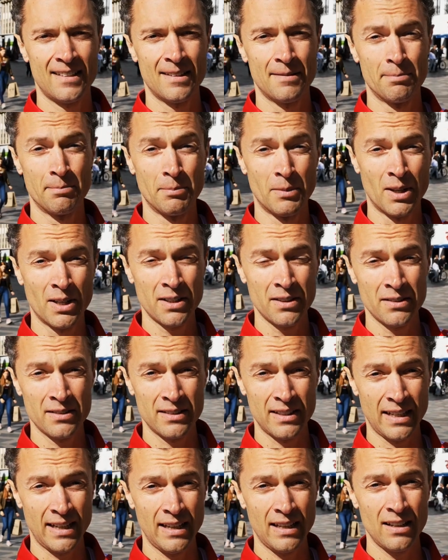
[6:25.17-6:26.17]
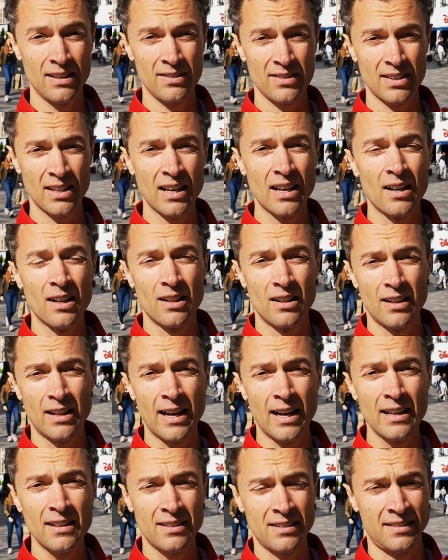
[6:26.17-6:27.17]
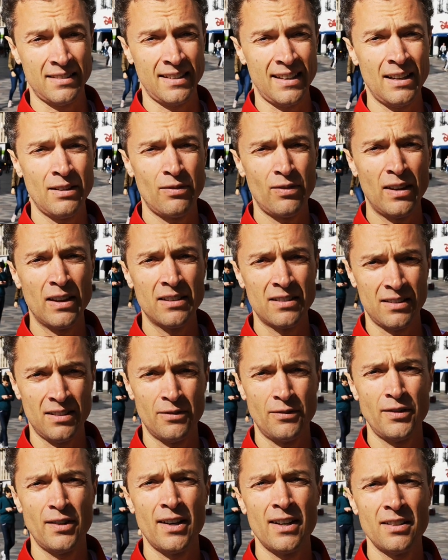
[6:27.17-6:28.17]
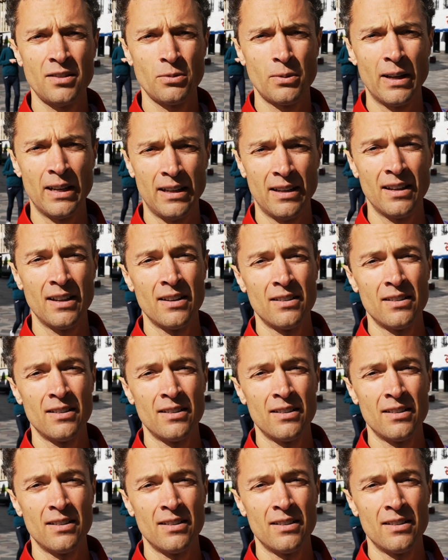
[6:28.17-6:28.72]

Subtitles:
modern Danes like to say things in a fast way.